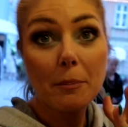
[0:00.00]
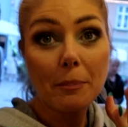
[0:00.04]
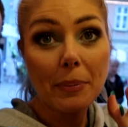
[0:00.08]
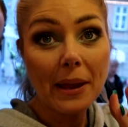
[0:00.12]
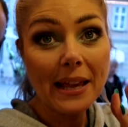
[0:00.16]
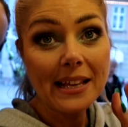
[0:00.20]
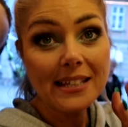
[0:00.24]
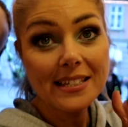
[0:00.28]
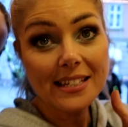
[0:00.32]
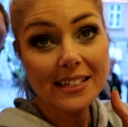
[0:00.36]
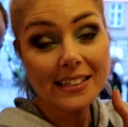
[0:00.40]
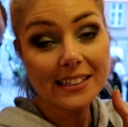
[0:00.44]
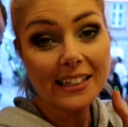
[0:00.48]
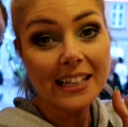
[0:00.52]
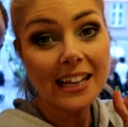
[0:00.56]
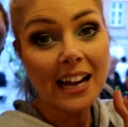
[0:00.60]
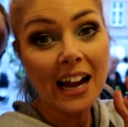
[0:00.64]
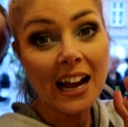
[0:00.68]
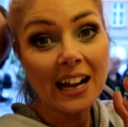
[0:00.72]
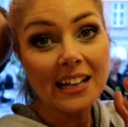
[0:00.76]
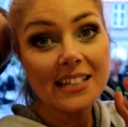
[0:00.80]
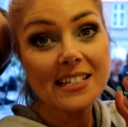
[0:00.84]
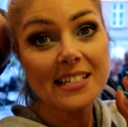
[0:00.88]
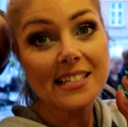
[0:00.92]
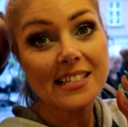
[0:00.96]
Basically,
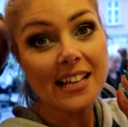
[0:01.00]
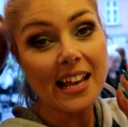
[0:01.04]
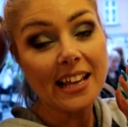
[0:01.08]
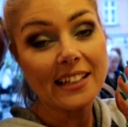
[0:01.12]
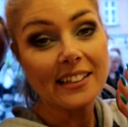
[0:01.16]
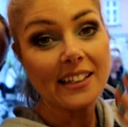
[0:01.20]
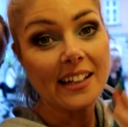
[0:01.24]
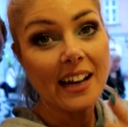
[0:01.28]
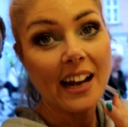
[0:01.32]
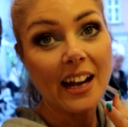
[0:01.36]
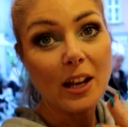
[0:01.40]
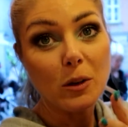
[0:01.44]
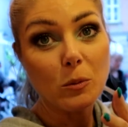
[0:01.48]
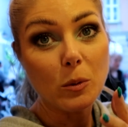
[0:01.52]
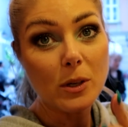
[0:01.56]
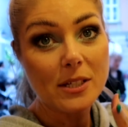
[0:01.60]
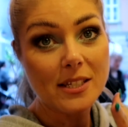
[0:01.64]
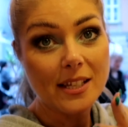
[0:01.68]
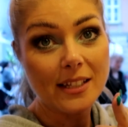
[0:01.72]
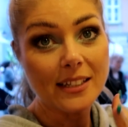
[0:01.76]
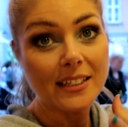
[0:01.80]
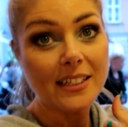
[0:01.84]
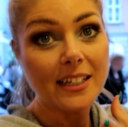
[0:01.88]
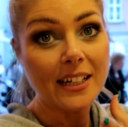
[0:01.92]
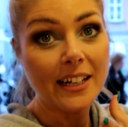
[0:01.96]
I said that I
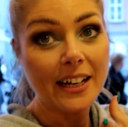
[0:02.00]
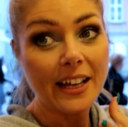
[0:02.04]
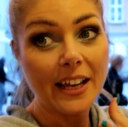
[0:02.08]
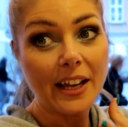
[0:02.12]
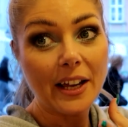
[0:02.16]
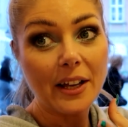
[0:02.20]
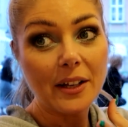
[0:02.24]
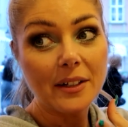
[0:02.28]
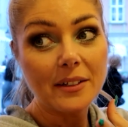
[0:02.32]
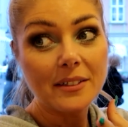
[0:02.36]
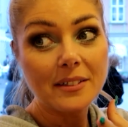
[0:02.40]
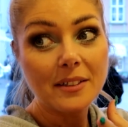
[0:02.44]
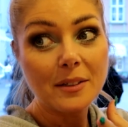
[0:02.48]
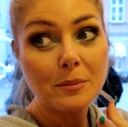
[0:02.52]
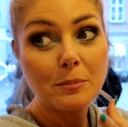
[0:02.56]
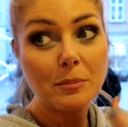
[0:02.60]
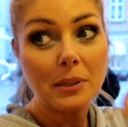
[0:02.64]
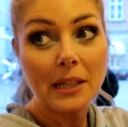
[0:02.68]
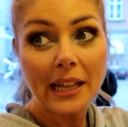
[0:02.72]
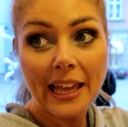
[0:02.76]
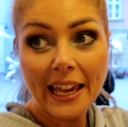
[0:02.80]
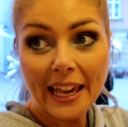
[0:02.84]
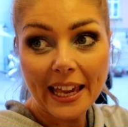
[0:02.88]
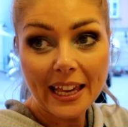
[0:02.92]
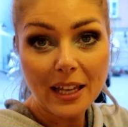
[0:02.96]
wasn't gonna
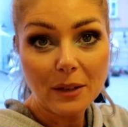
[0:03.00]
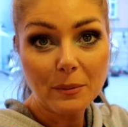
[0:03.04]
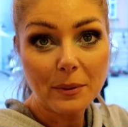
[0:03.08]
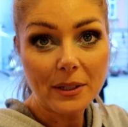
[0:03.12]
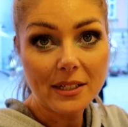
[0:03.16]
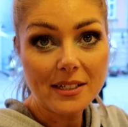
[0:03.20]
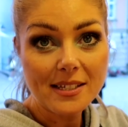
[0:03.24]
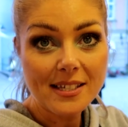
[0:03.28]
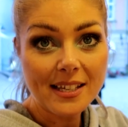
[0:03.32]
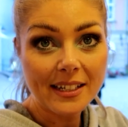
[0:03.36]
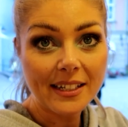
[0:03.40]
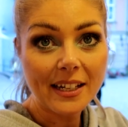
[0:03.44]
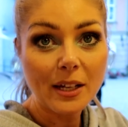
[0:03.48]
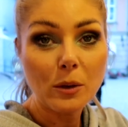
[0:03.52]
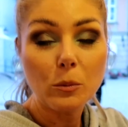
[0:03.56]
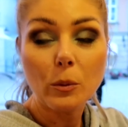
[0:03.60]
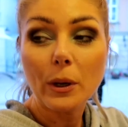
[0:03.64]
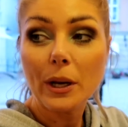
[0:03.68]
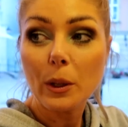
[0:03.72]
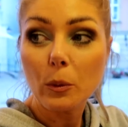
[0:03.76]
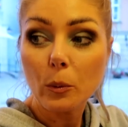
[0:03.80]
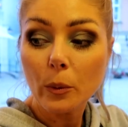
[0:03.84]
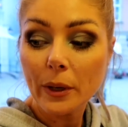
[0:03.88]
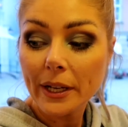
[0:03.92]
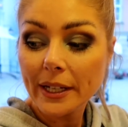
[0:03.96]
play because I didn't
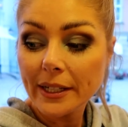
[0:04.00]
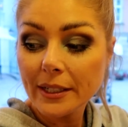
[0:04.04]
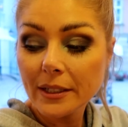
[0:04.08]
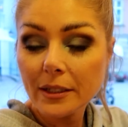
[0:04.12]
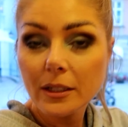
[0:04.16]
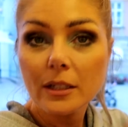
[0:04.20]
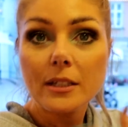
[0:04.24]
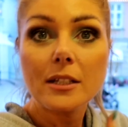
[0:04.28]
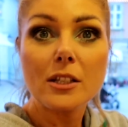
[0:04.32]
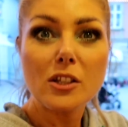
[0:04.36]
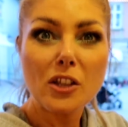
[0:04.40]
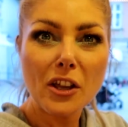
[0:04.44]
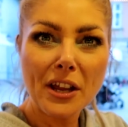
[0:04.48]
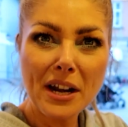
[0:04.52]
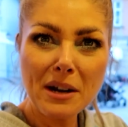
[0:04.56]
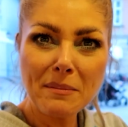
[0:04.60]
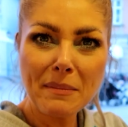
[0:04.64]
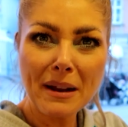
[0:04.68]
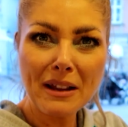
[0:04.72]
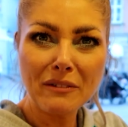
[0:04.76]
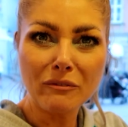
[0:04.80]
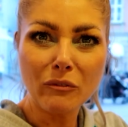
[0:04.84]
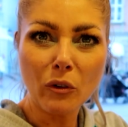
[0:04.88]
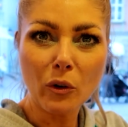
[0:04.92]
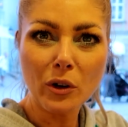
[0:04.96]
want to win. You hear
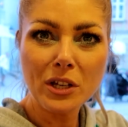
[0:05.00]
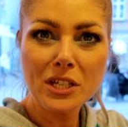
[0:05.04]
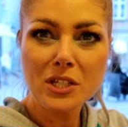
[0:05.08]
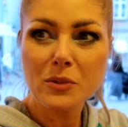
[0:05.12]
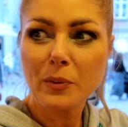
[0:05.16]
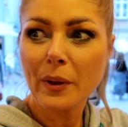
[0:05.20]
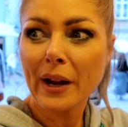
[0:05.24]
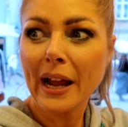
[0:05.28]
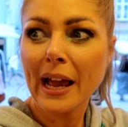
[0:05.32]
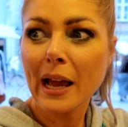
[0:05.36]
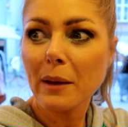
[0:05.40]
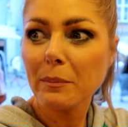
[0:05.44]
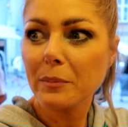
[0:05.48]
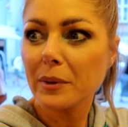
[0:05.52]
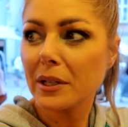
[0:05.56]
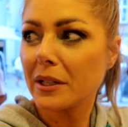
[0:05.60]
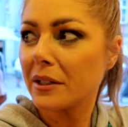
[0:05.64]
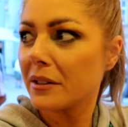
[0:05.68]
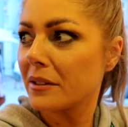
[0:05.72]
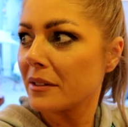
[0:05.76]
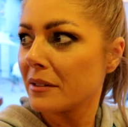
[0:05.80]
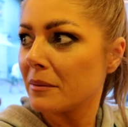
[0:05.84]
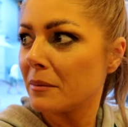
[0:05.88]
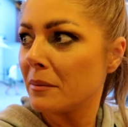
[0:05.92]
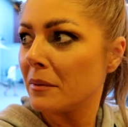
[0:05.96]
my voice? What happened?